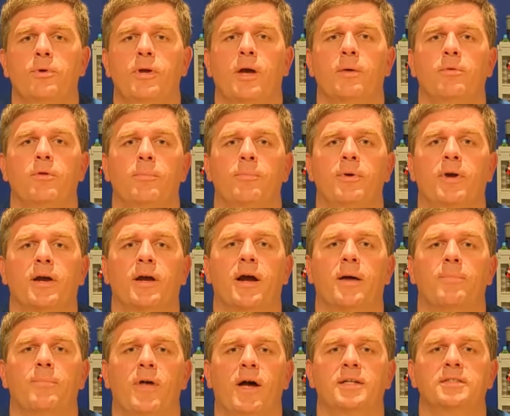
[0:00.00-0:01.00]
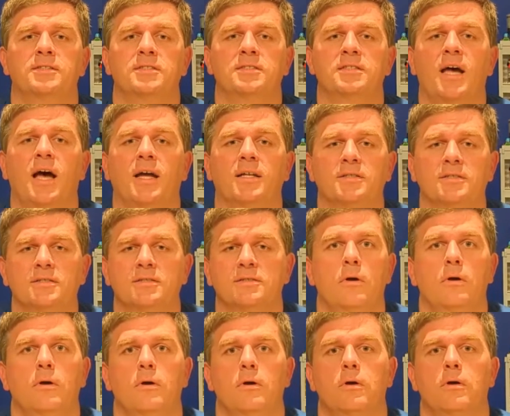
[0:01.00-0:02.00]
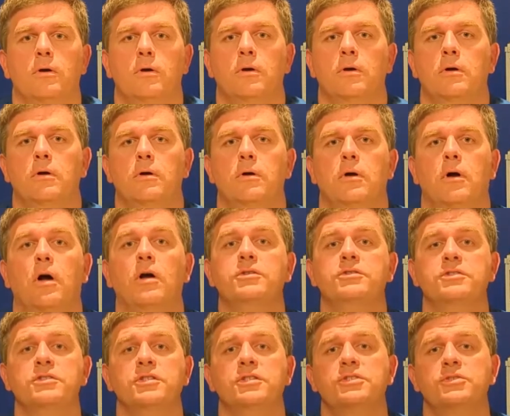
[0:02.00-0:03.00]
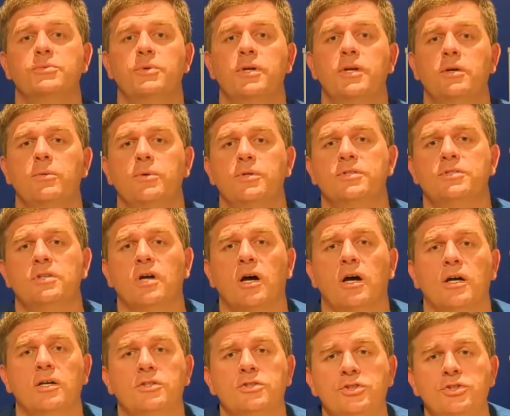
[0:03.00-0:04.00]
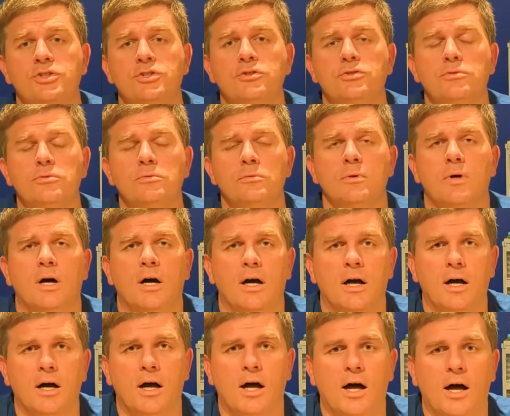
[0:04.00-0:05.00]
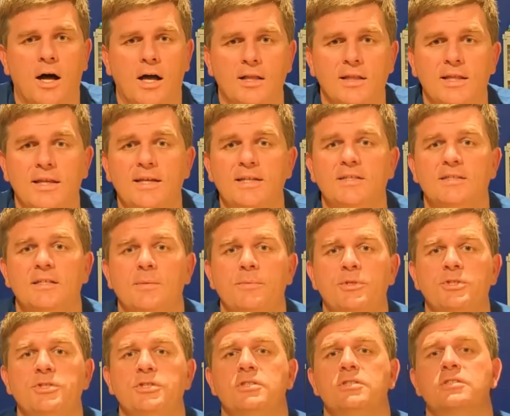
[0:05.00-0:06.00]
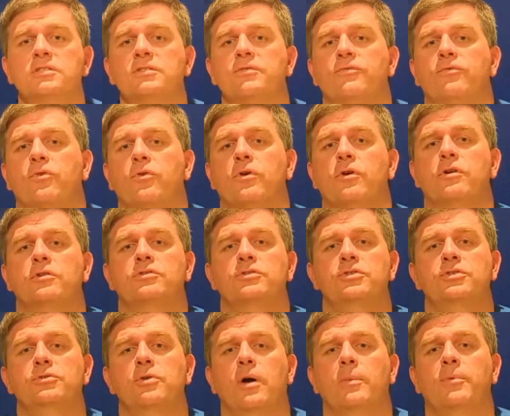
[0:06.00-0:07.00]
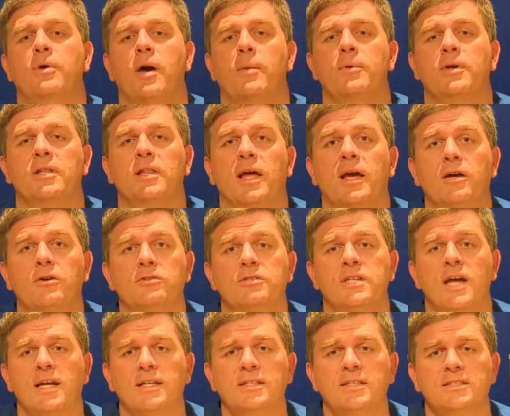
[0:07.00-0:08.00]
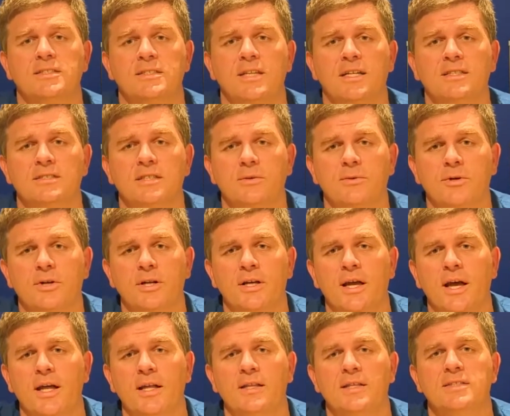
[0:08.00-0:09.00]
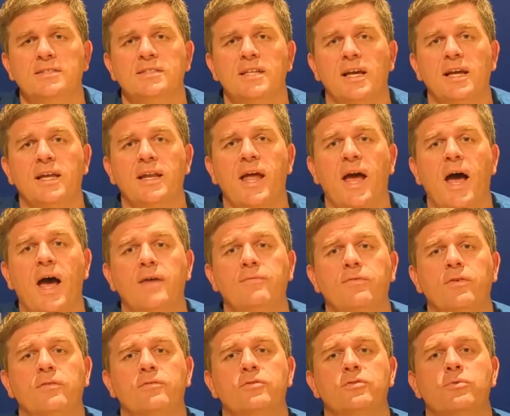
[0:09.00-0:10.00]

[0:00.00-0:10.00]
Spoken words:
be able to pick up that set. Also this week, we saw two leaked images for two upcoming Lego Technic sets that we're going to get in the second half of